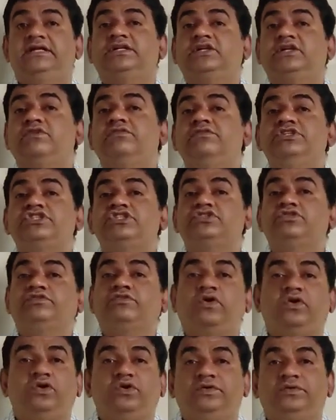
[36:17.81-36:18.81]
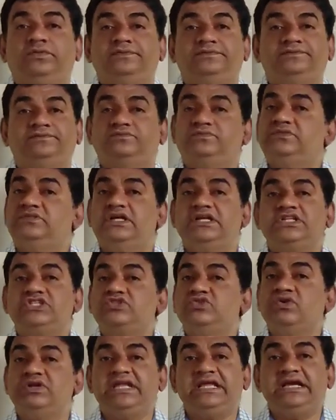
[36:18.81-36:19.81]
Now which to follow? There is
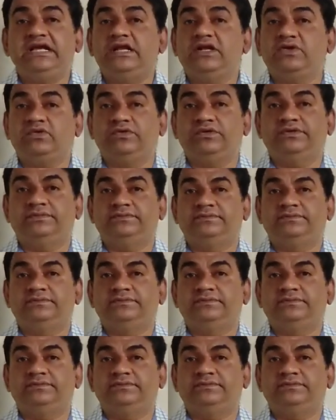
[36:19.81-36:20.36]
no legal rule.